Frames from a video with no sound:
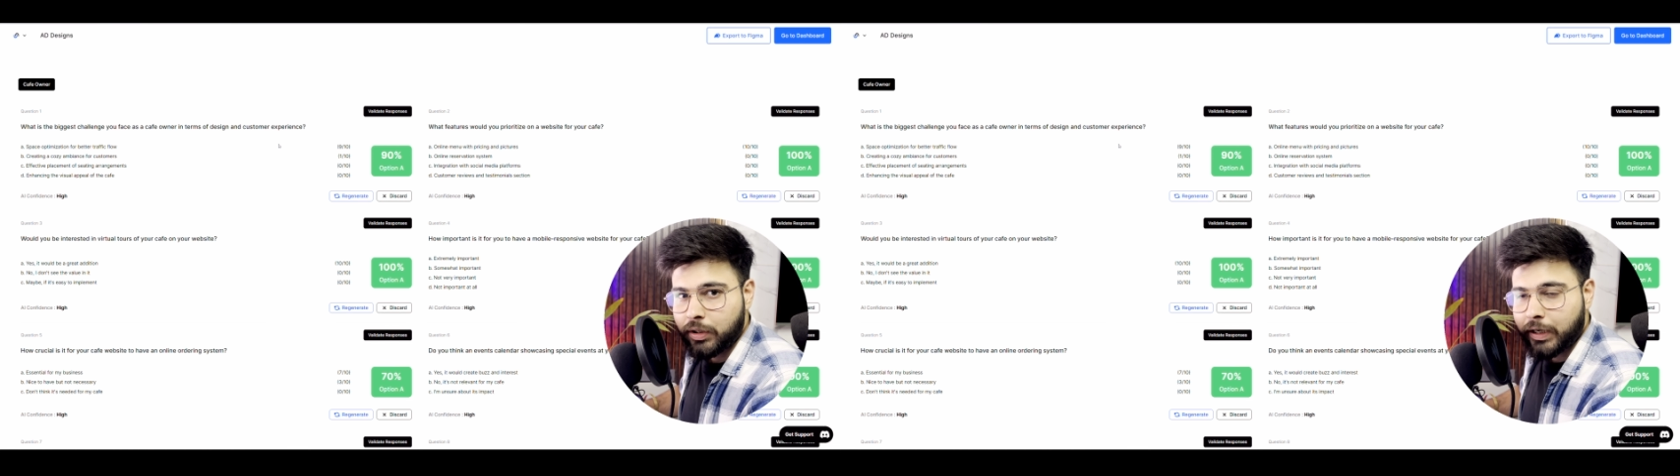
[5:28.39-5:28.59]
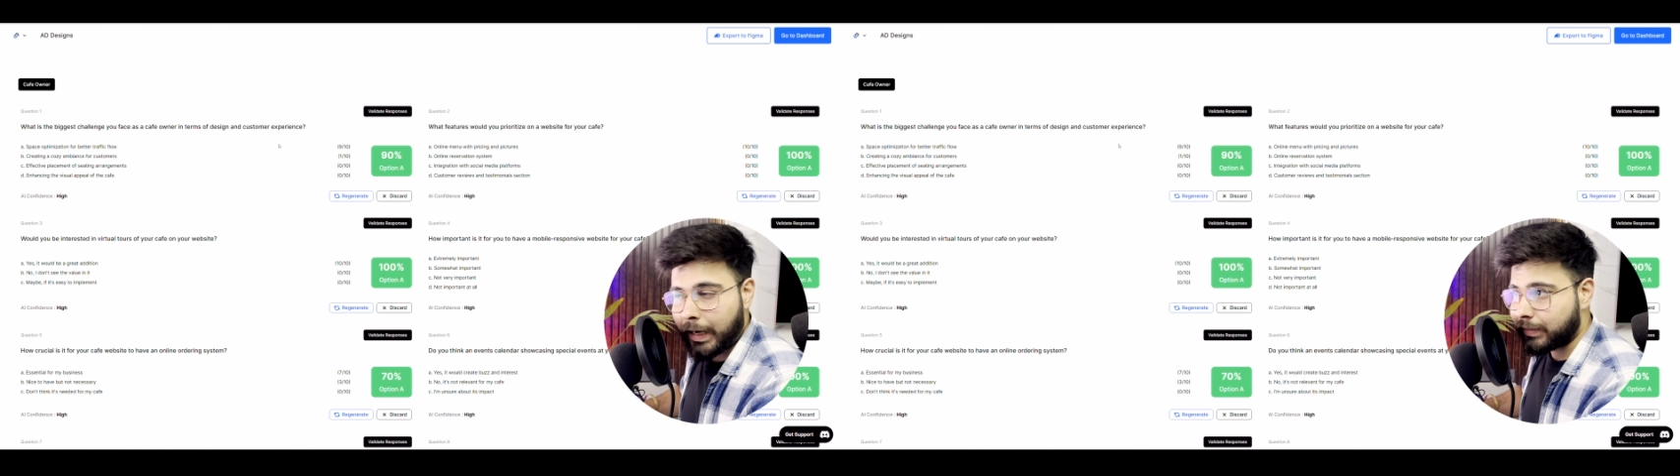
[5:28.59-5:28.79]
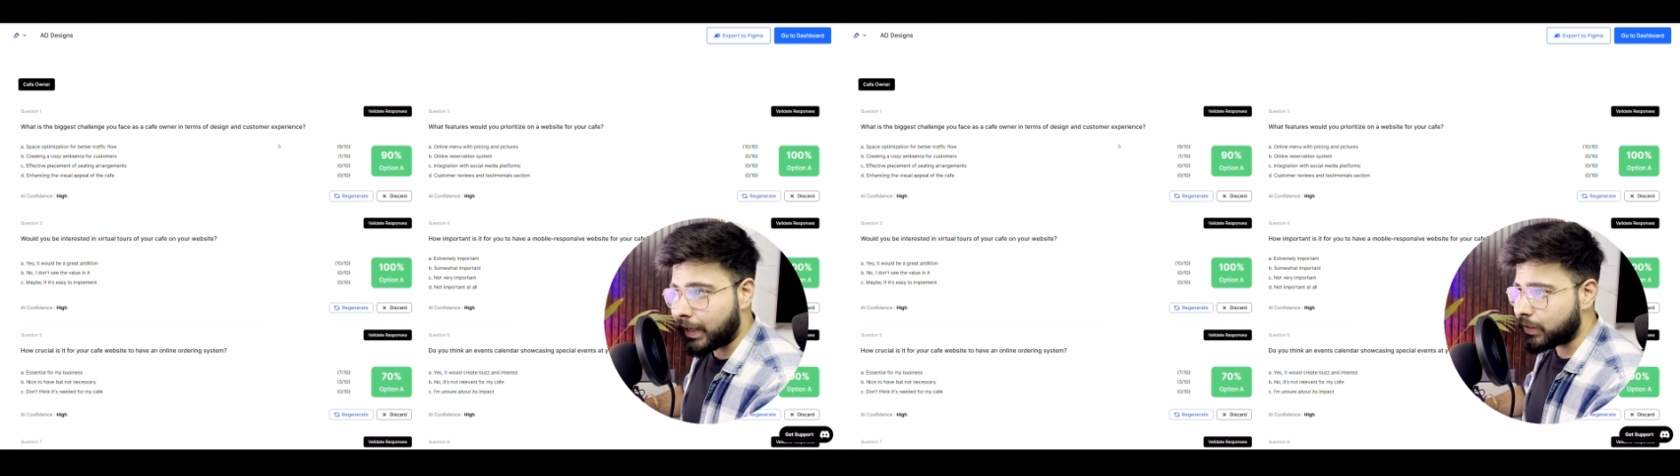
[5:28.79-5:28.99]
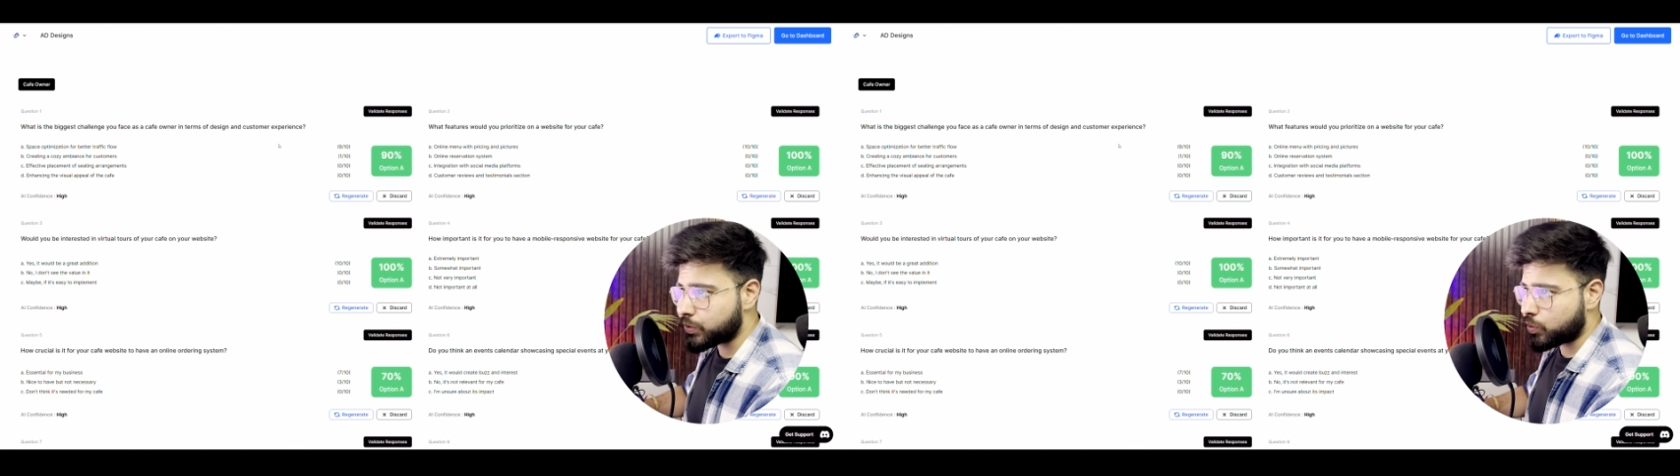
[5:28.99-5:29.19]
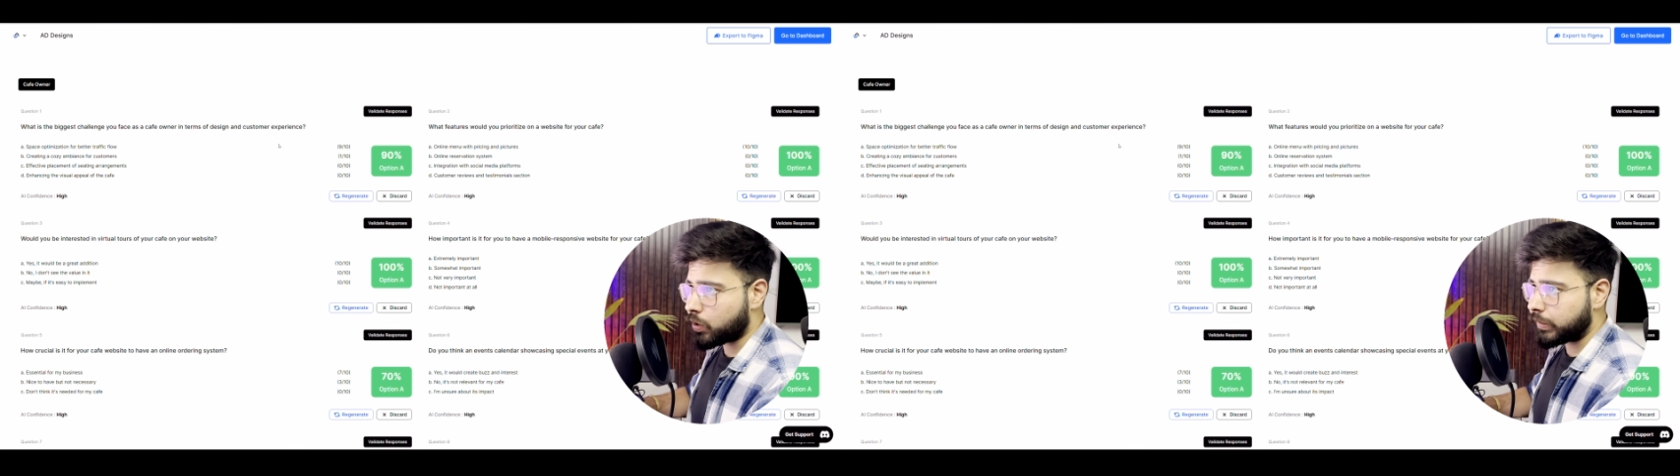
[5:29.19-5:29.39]
And that is
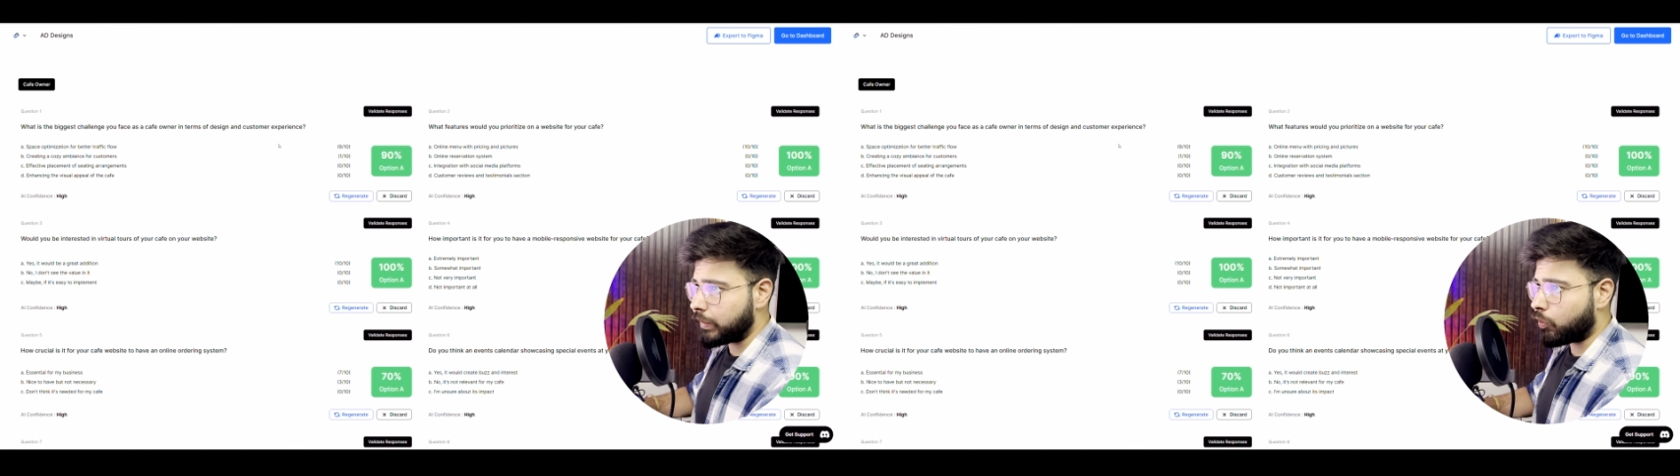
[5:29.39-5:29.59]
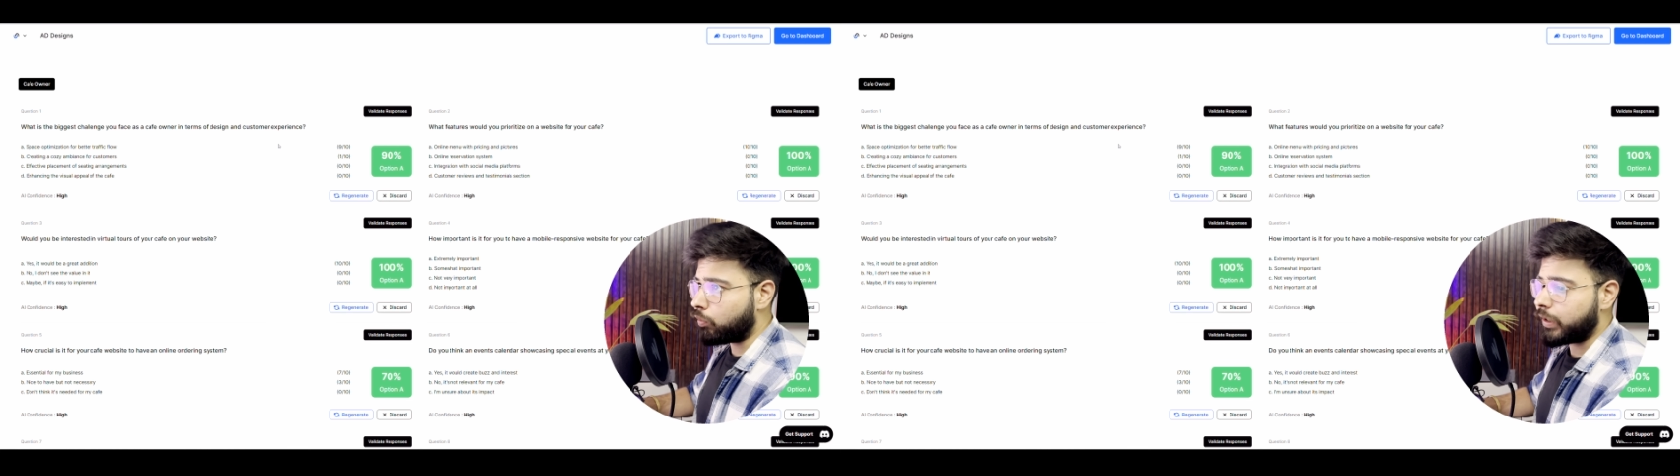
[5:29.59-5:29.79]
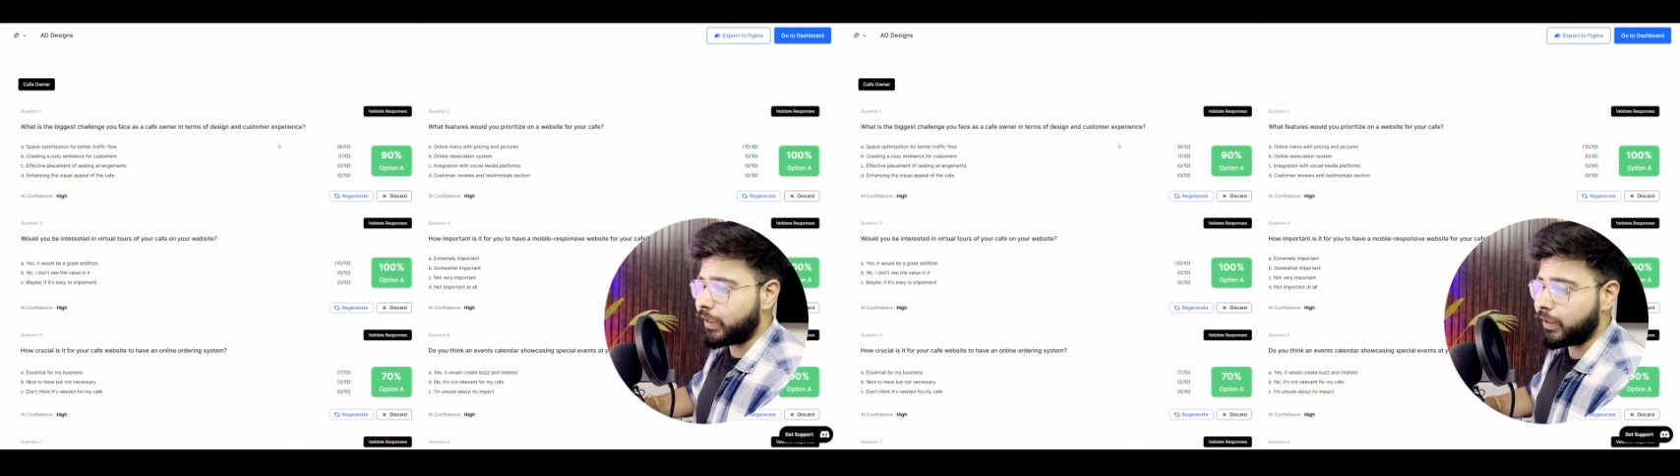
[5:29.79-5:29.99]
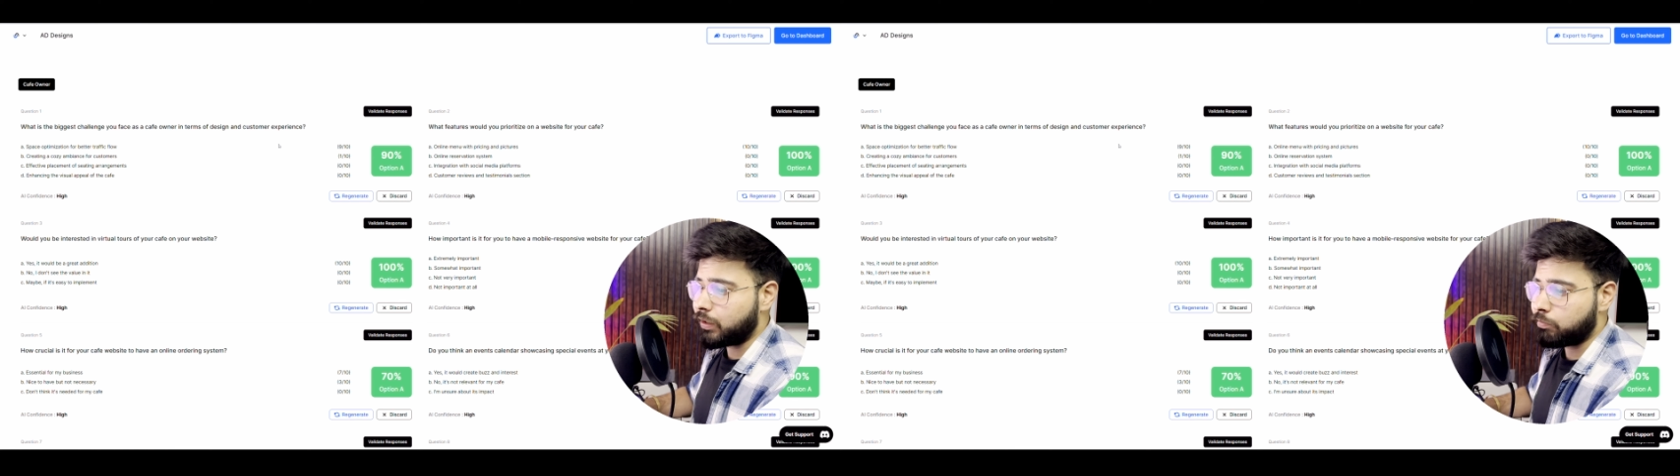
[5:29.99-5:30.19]
not the only